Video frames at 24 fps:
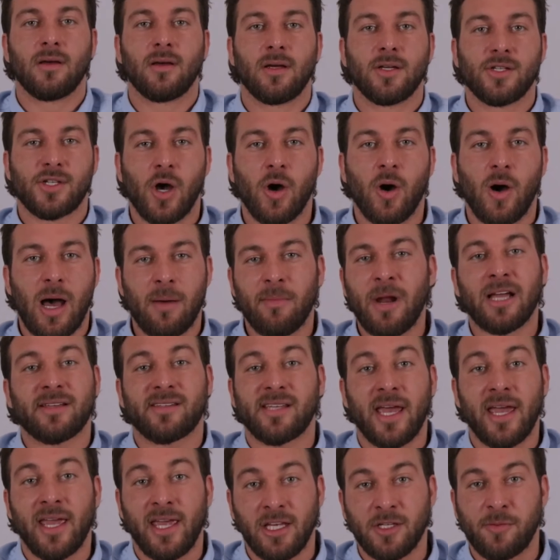So I'm not
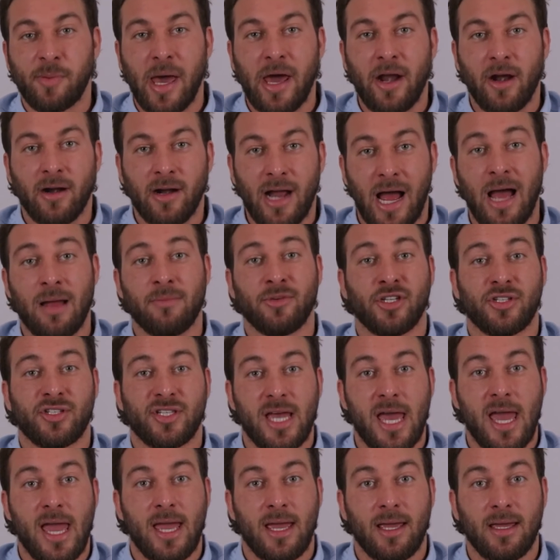saying he's better, I'm just
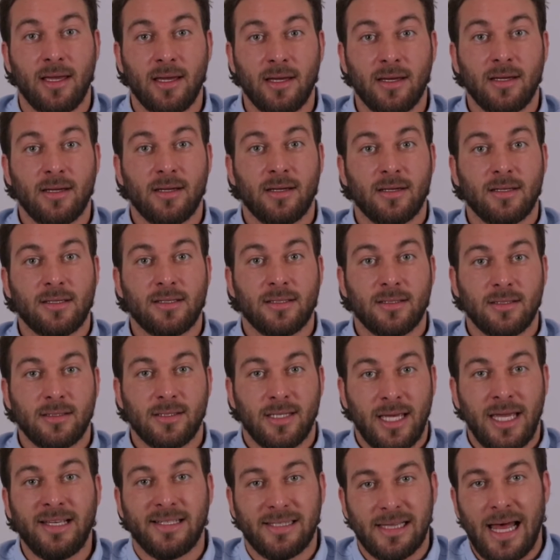saying
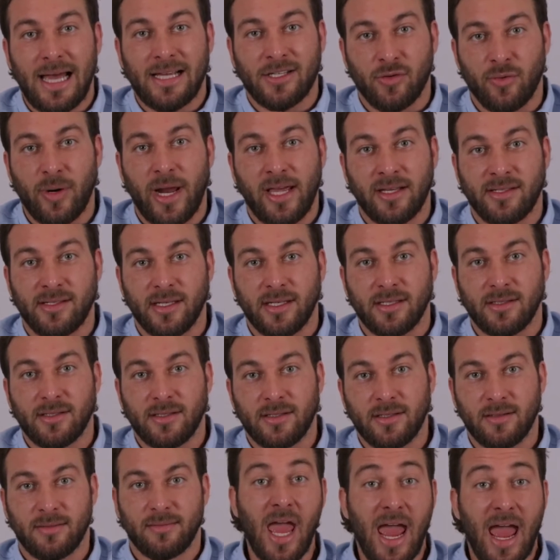he's less racist.